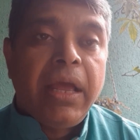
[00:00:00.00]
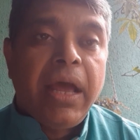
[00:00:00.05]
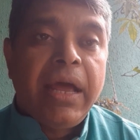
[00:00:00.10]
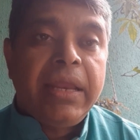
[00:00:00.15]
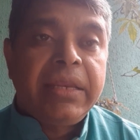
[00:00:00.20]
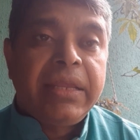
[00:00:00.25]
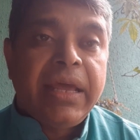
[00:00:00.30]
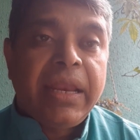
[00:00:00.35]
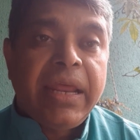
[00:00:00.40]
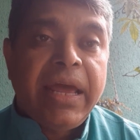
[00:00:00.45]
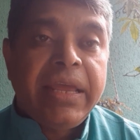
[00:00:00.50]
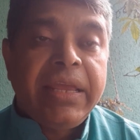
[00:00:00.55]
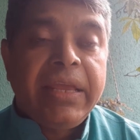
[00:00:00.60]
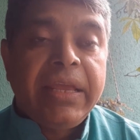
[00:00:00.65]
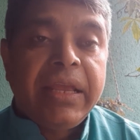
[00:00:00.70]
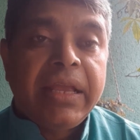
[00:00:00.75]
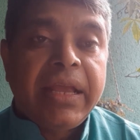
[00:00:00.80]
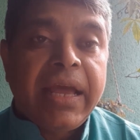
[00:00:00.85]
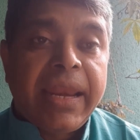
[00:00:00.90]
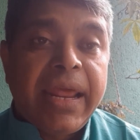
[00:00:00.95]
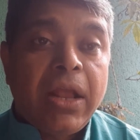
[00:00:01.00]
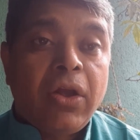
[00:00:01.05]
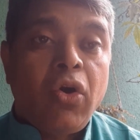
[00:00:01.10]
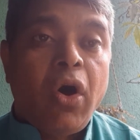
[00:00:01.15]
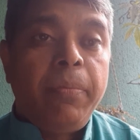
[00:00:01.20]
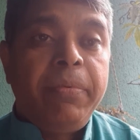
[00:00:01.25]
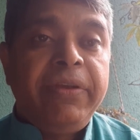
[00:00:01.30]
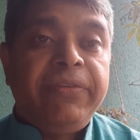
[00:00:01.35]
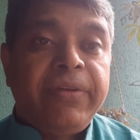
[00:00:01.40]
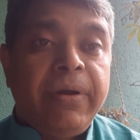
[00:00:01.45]
And can I
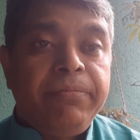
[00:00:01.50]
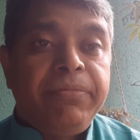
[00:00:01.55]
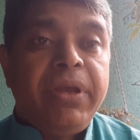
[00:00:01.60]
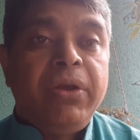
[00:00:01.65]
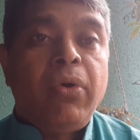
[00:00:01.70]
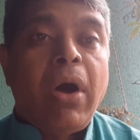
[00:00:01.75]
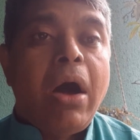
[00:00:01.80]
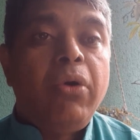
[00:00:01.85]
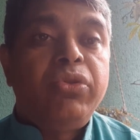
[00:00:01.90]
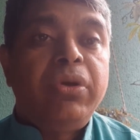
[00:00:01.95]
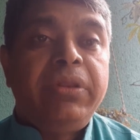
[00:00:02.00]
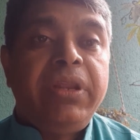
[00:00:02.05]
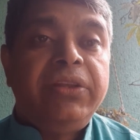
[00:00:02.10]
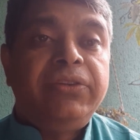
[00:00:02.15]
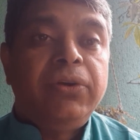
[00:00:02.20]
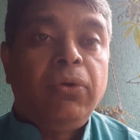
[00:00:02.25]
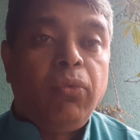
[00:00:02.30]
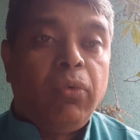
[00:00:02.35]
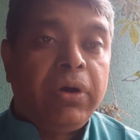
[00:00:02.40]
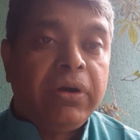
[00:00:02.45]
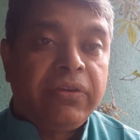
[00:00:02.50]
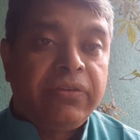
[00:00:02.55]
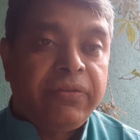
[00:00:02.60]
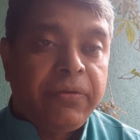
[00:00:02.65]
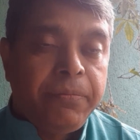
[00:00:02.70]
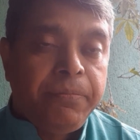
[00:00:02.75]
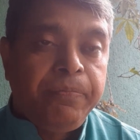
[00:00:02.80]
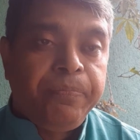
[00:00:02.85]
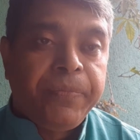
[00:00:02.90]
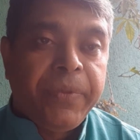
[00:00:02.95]
copy something how the nature
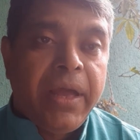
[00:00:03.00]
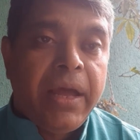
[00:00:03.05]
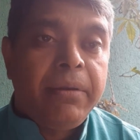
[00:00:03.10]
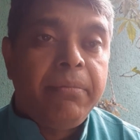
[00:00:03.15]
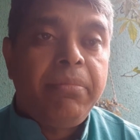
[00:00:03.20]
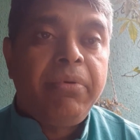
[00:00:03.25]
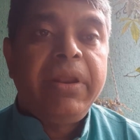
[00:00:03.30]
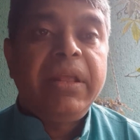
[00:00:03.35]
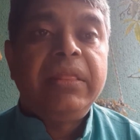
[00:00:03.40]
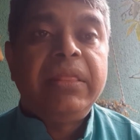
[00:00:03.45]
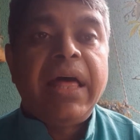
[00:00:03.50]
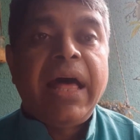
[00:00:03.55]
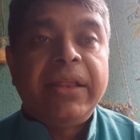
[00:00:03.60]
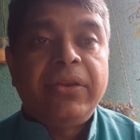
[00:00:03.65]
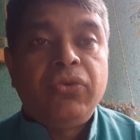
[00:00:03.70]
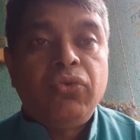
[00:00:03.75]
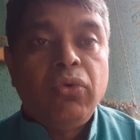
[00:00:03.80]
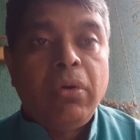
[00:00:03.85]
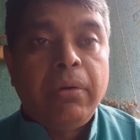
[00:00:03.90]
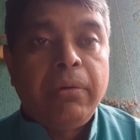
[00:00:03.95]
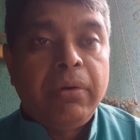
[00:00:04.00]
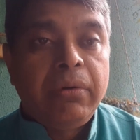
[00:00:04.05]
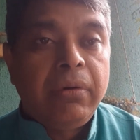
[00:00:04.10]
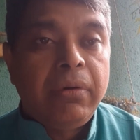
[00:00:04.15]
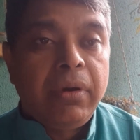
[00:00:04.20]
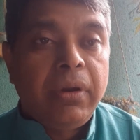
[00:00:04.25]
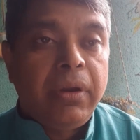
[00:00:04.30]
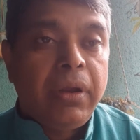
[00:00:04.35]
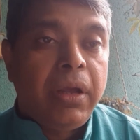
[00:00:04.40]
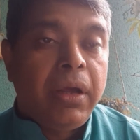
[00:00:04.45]
works and bring that to
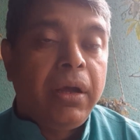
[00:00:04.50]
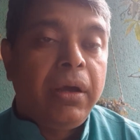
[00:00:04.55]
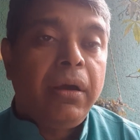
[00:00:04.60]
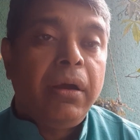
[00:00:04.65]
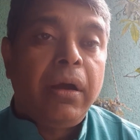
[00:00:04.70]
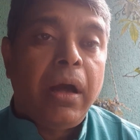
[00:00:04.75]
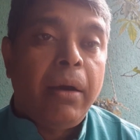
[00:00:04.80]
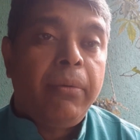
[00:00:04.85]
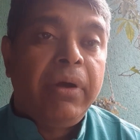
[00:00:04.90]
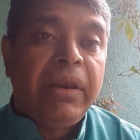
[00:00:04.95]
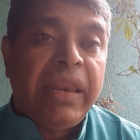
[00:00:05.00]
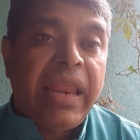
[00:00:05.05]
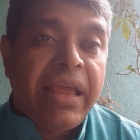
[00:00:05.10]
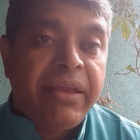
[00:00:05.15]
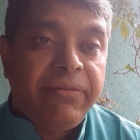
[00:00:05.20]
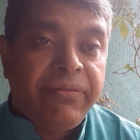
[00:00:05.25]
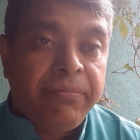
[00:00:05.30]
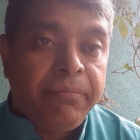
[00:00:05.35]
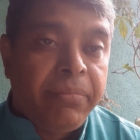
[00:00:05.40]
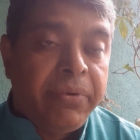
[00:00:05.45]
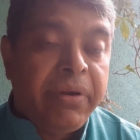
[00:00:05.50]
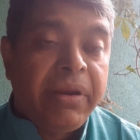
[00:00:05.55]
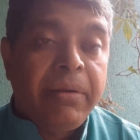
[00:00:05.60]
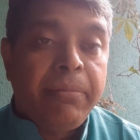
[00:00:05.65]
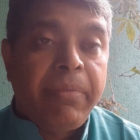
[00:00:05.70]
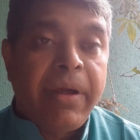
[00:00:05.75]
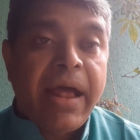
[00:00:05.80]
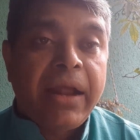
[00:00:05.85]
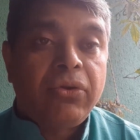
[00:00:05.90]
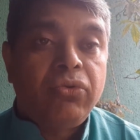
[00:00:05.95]
our life, bring
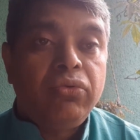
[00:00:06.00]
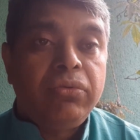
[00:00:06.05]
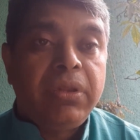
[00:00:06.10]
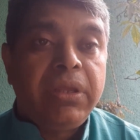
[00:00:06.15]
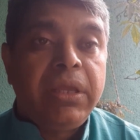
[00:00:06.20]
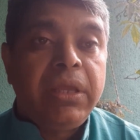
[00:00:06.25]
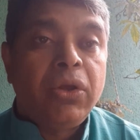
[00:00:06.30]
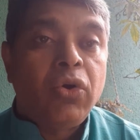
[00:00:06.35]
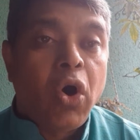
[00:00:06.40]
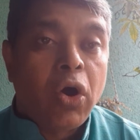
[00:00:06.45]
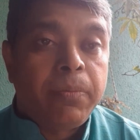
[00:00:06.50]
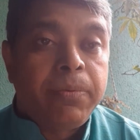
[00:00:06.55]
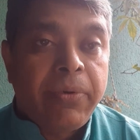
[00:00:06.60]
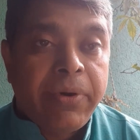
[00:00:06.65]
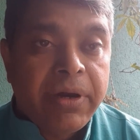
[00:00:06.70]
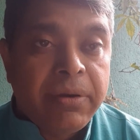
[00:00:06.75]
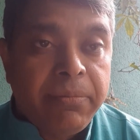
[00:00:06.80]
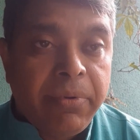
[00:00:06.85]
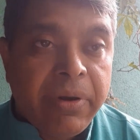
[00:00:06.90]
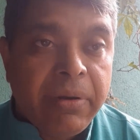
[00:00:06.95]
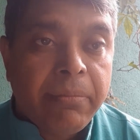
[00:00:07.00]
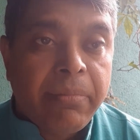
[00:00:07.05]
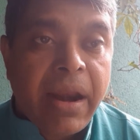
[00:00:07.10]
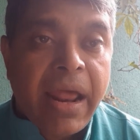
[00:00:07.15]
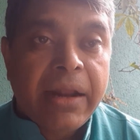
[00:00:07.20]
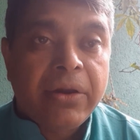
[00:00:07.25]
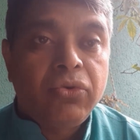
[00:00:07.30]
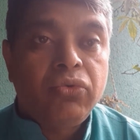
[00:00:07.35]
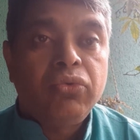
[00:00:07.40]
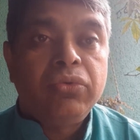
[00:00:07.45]
back to the corporate, bring
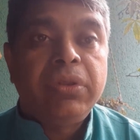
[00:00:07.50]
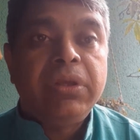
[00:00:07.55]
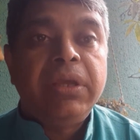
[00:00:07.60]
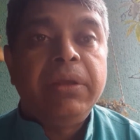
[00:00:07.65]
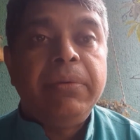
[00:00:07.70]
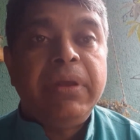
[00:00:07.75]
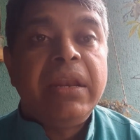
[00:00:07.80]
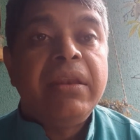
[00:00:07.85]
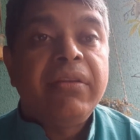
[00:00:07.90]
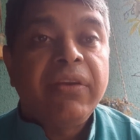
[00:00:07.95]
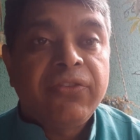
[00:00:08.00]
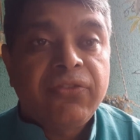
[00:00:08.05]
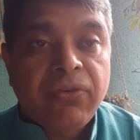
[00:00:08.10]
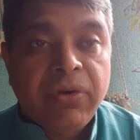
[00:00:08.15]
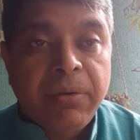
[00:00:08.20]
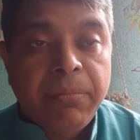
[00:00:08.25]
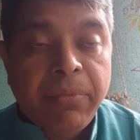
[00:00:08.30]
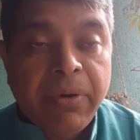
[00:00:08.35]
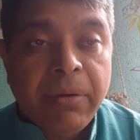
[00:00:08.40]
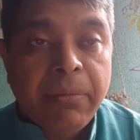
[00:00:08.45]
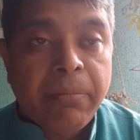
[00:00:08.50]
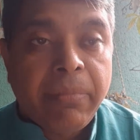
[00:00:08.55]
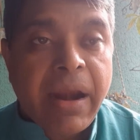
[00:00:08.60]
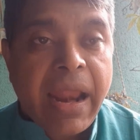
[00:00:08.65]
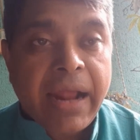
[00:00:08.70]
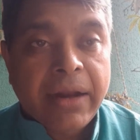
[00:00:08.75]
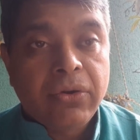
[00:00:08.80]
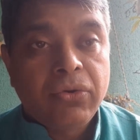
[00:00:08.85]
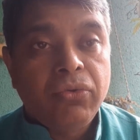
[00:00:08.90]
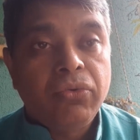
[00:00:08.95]
back to the industry, bring
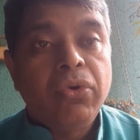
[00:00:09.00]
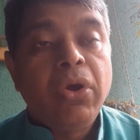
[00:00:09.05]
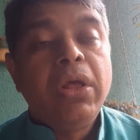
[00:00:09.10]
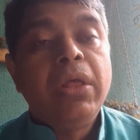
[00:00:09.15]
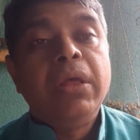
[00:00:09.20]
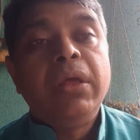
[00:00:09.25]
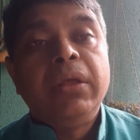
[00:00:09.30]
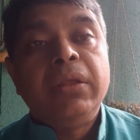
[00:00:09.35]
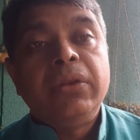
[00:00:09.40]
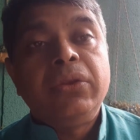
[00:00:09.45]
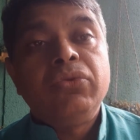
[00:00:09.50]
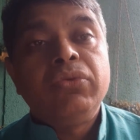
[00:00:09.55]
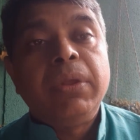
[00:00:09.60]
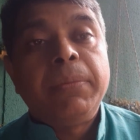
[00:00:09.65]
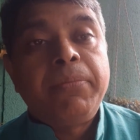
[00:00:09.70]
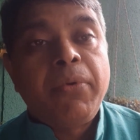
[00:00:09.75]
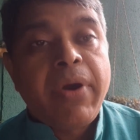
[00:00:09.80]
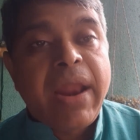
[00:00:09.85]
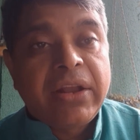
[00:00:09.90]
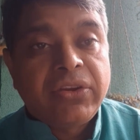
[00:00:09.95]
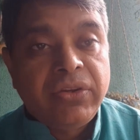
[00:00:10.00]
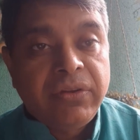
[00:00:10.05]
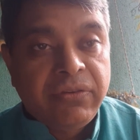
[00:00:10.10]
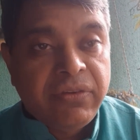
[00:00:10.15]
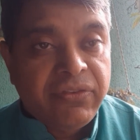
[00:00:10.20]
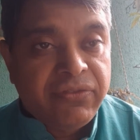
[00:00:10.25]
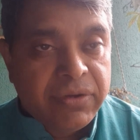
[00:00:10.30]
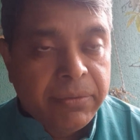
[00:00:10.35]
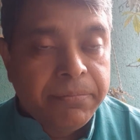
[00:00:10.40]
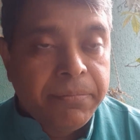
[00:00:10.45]
back to the production
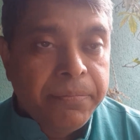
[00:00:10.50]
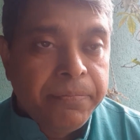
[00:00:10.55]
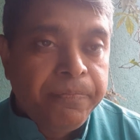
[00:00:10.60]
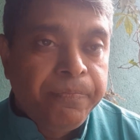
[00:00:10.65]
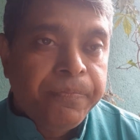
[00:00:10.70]
system.